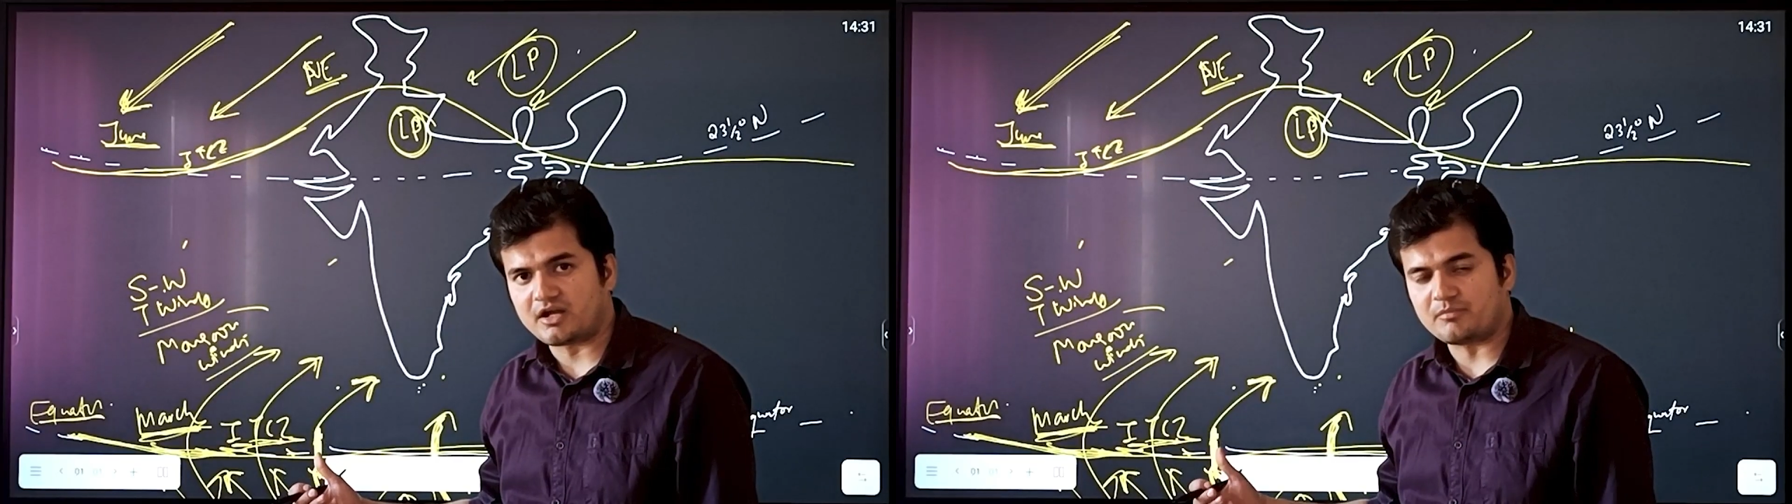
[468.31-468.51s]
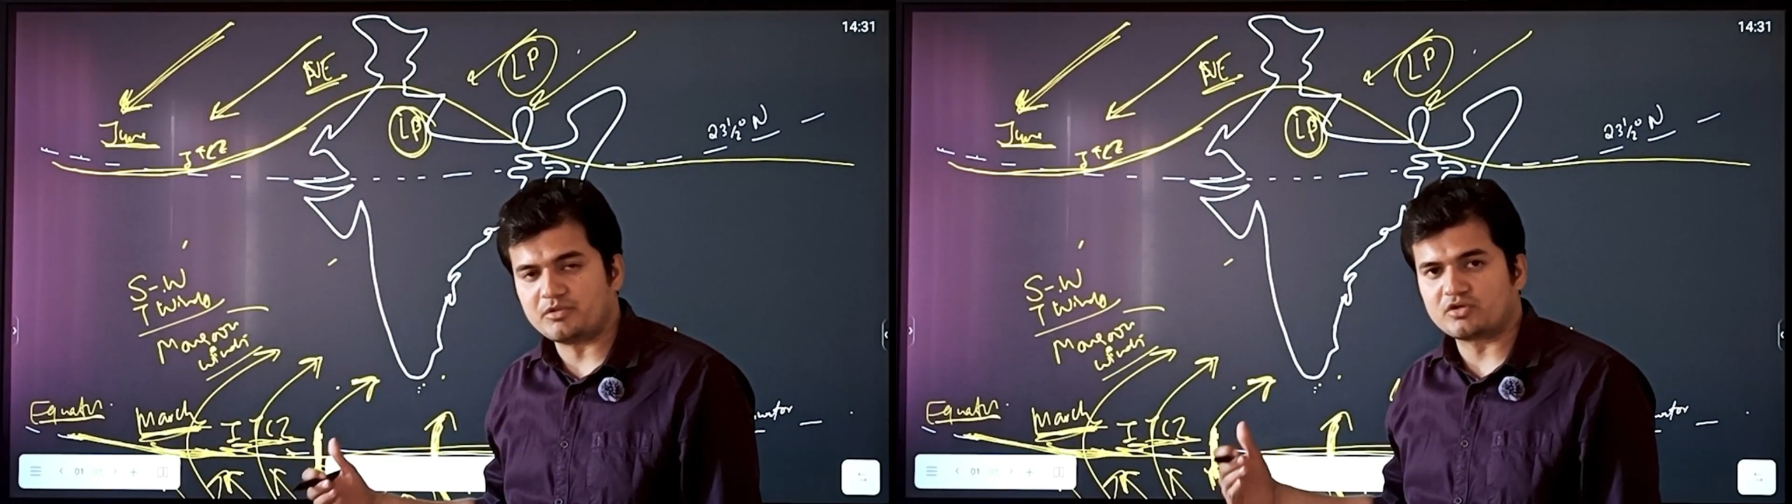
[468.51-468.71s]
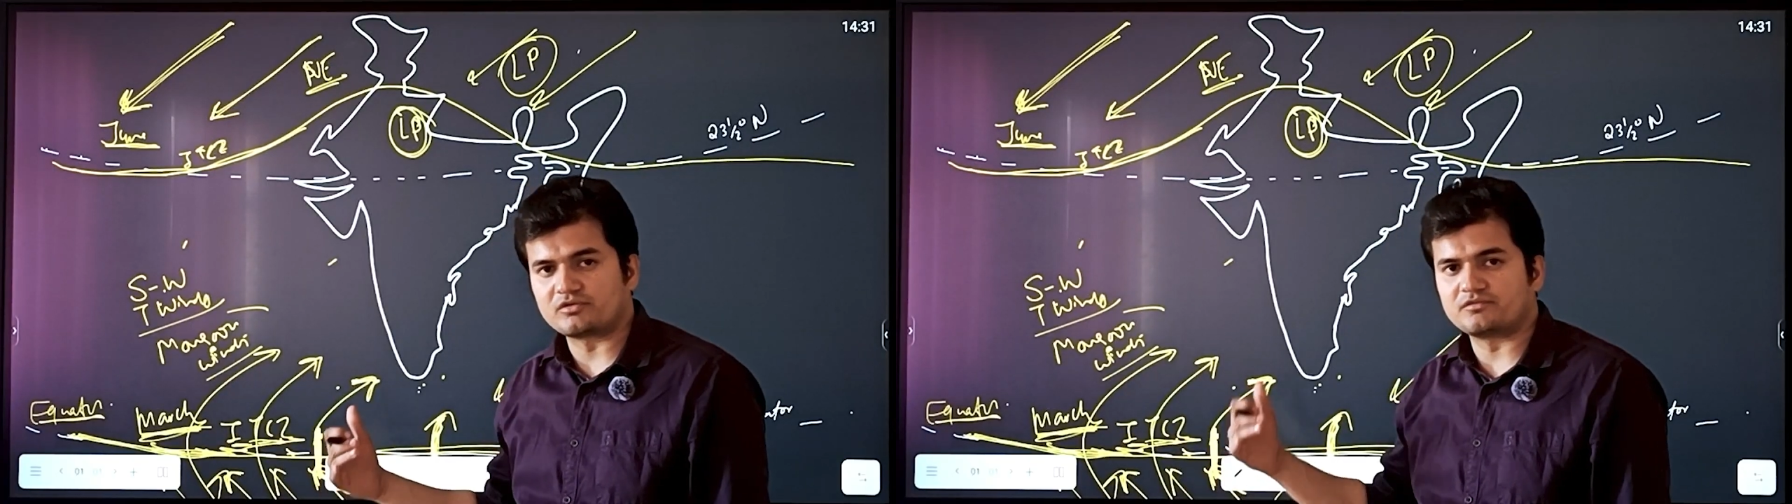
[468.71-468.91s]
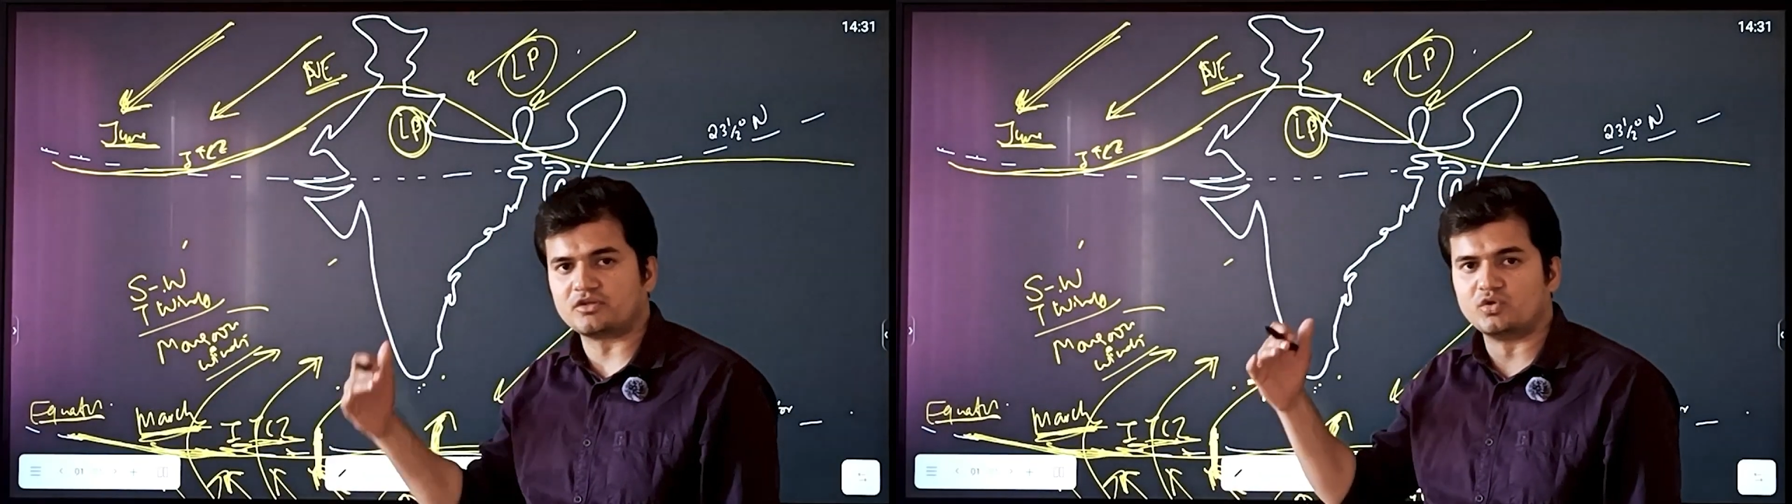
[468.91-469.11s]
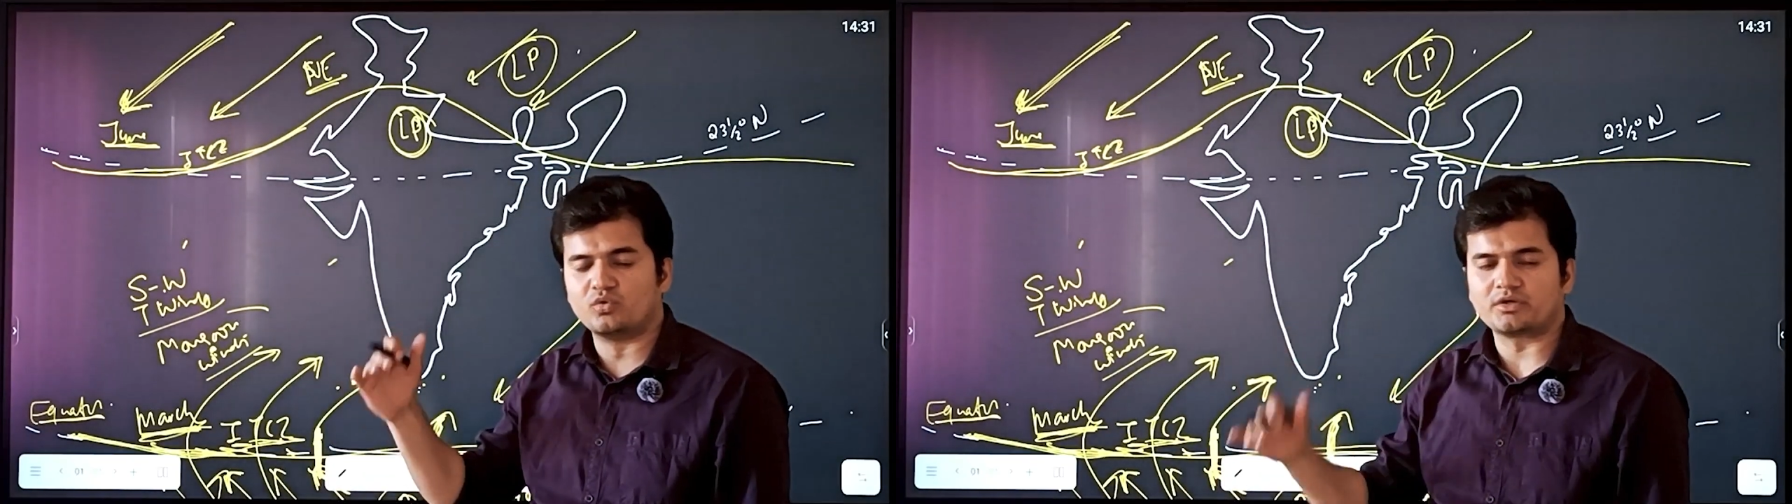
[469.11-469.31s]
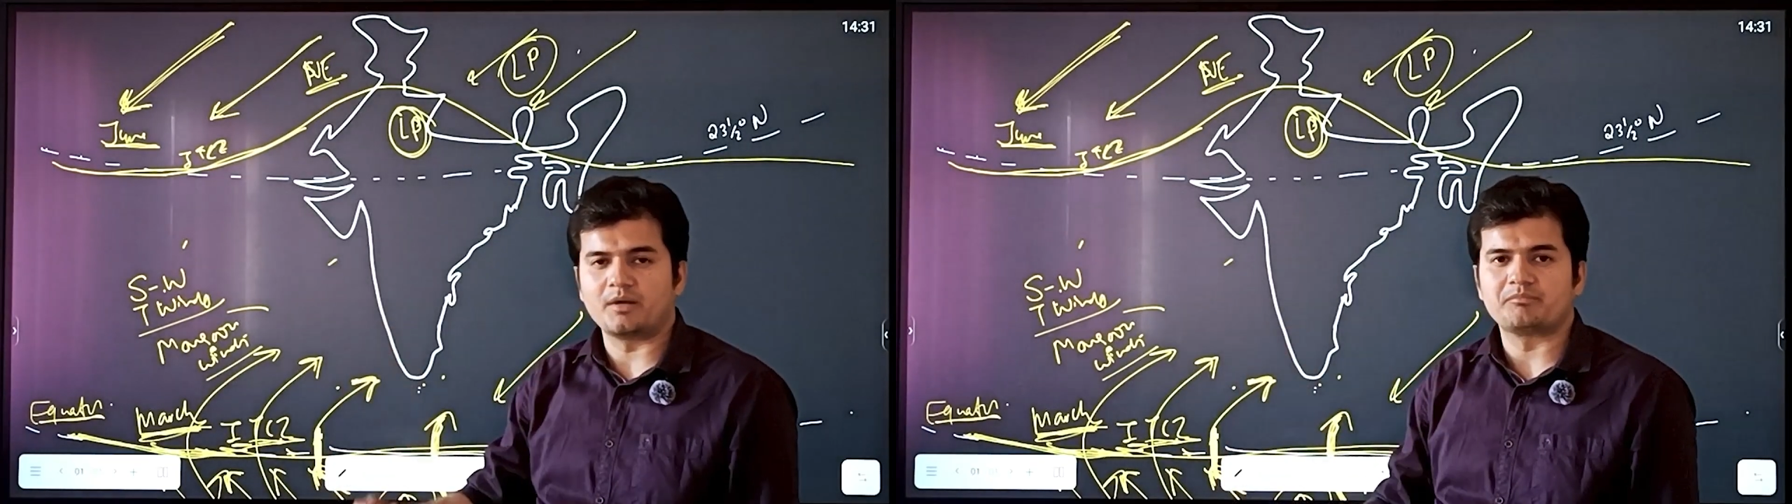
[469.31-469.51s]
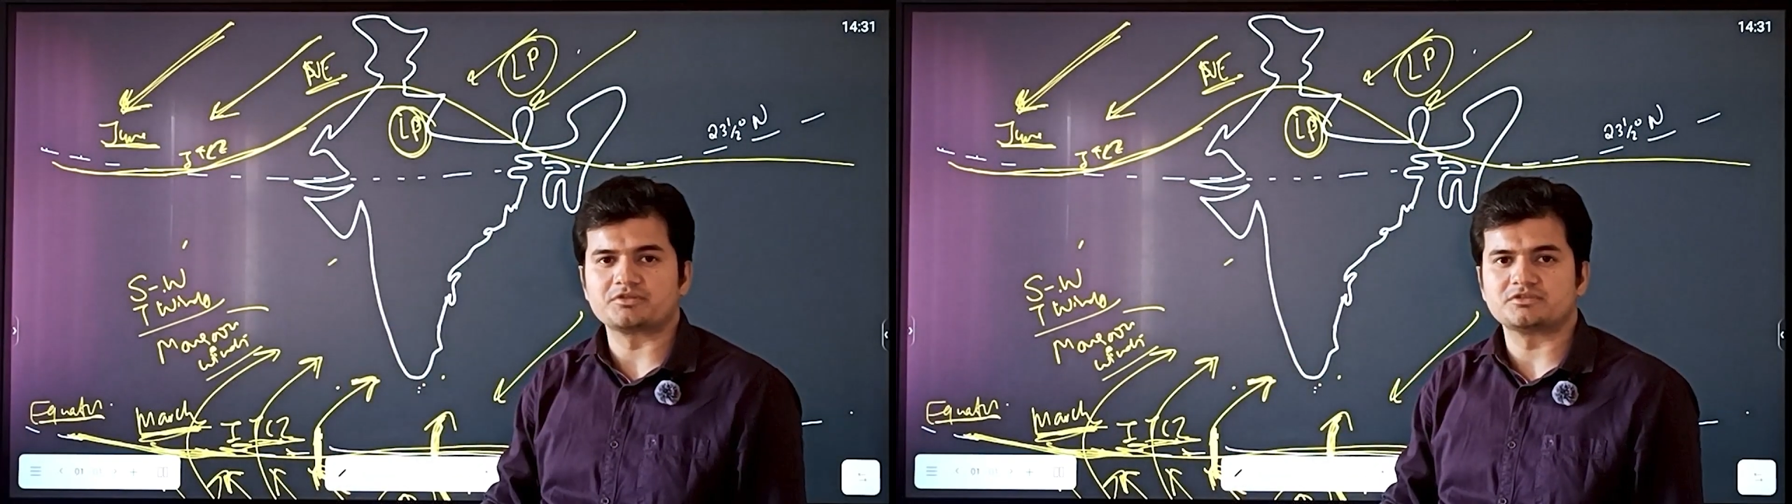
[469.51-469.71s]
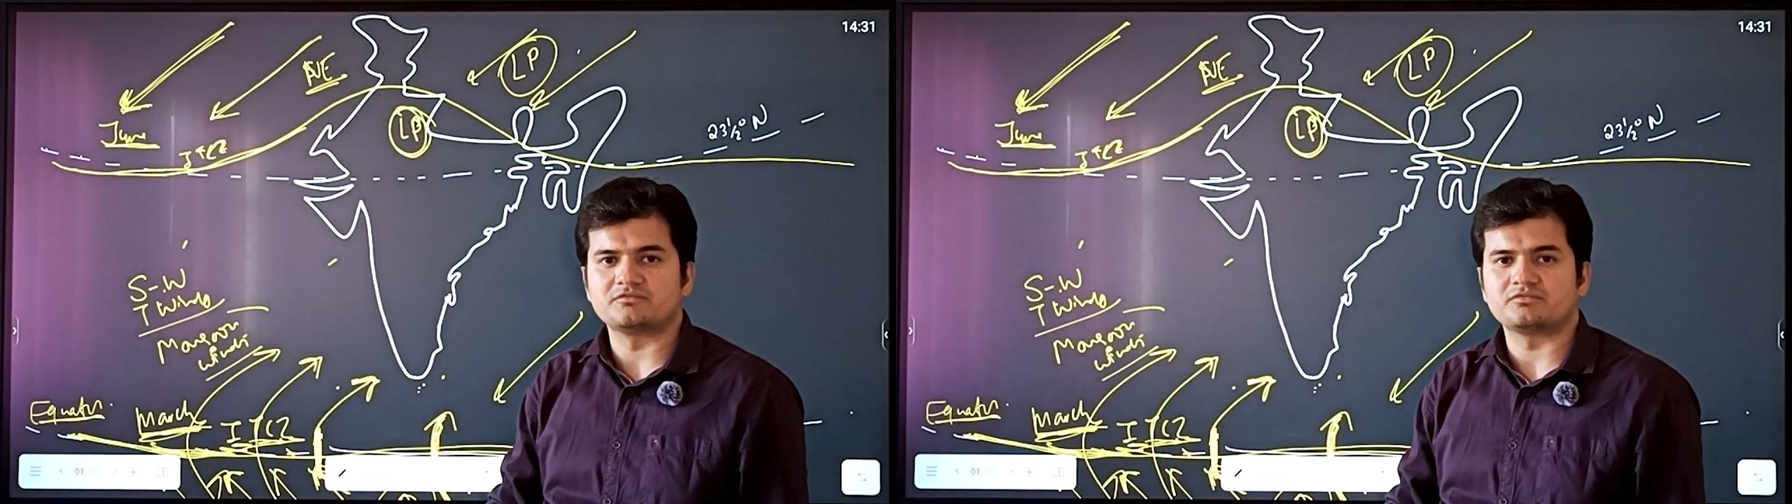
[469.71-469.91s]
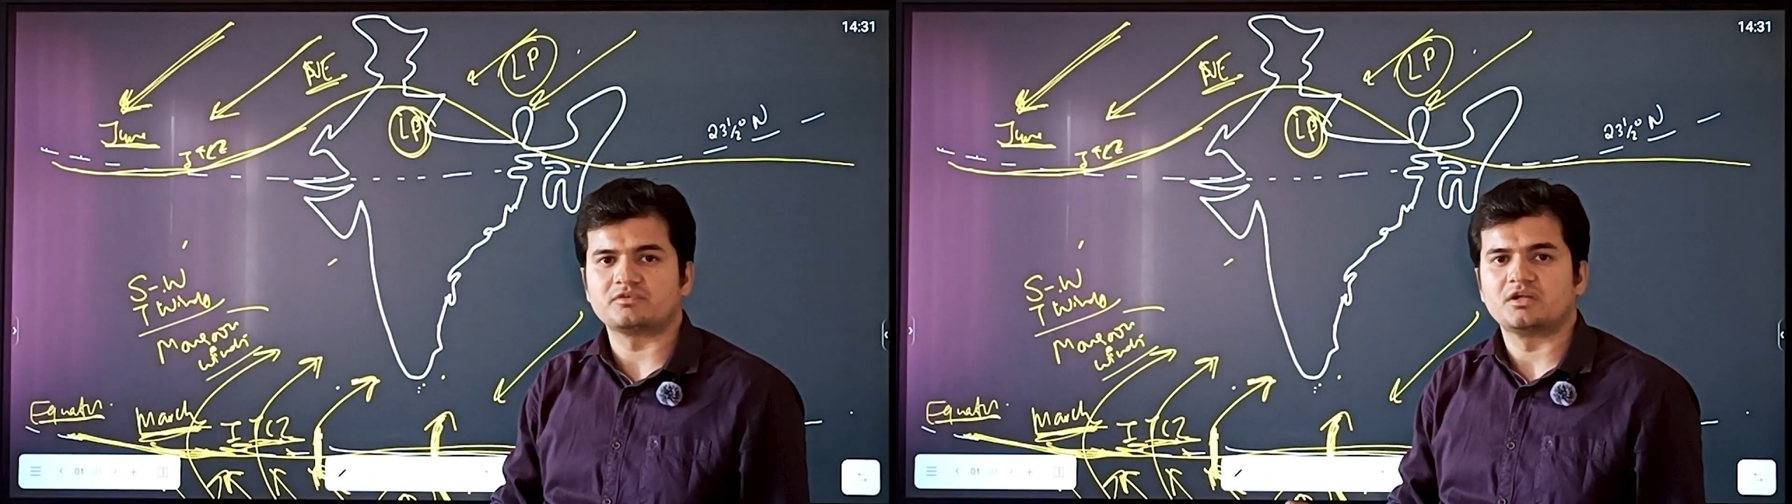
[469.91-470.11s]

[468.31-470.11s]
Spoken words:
And because of the low temperature,